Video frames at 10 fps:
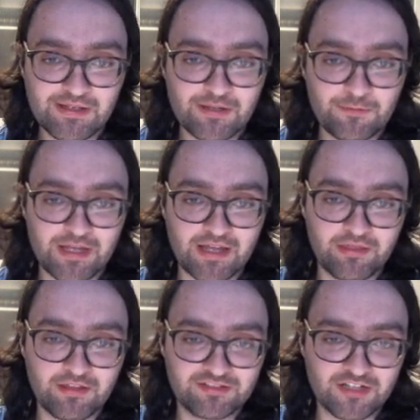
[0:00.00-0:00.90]
We
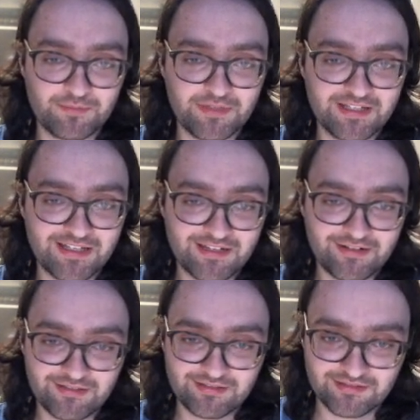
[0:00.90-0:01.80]
had this opening
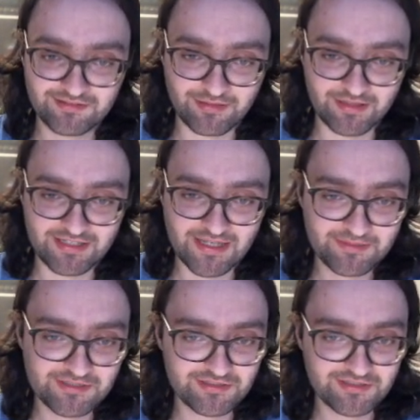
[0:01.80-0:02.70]
here, they
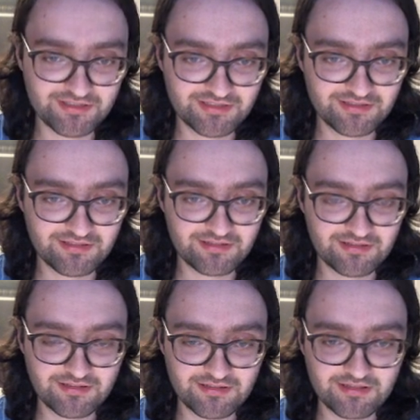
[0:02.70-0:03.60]
captured,
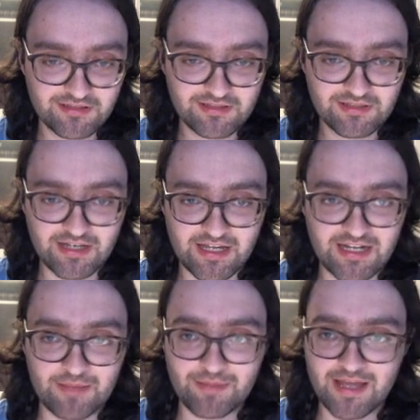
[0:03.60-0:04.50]

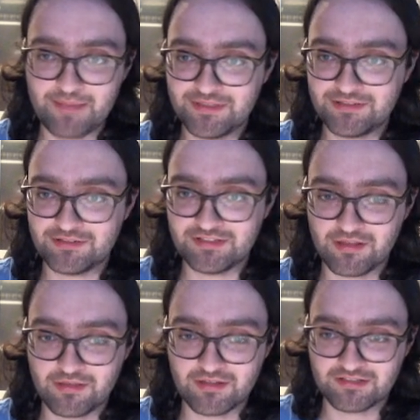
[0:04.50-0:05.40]
and I'm happy to
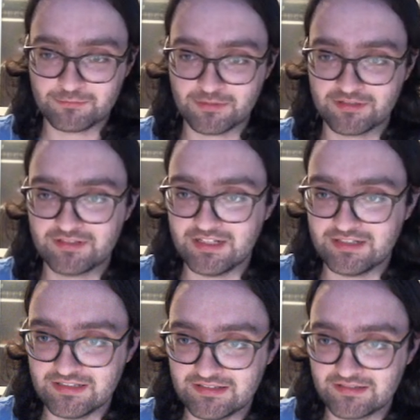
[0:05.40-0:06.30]
see this was a
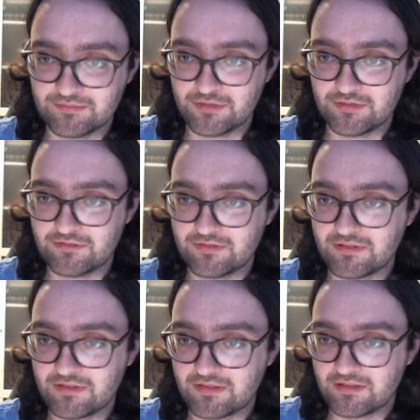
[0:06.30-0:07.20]
decent move.
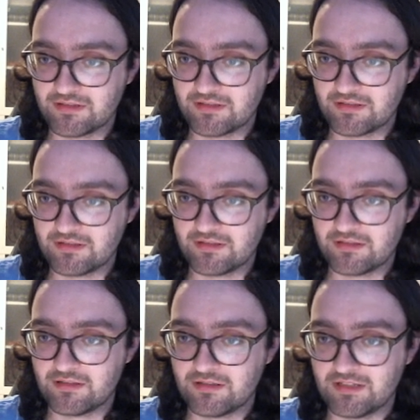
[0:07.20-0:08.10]

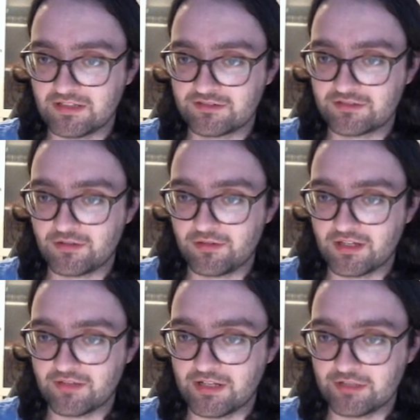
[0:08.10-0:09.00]
Let's turn
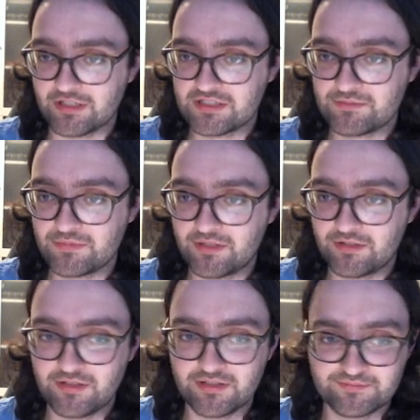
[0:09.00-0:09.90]
the evaluation bar
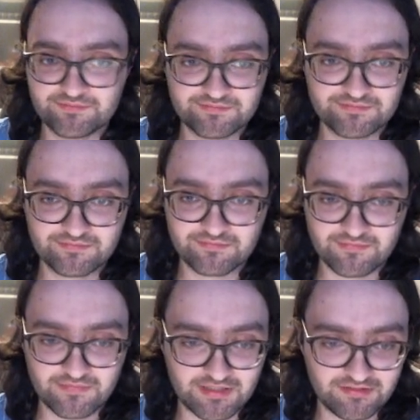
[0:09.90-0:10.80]
on
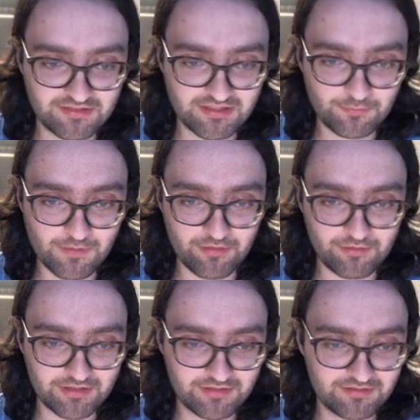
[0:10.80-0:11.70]
and see
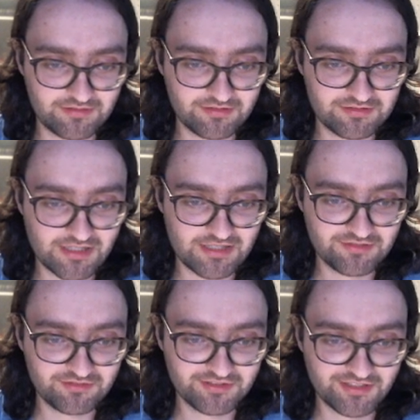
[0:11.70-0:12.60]
whether it
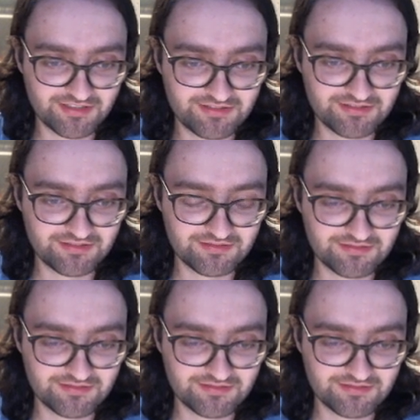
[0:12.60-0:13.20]
changes or not.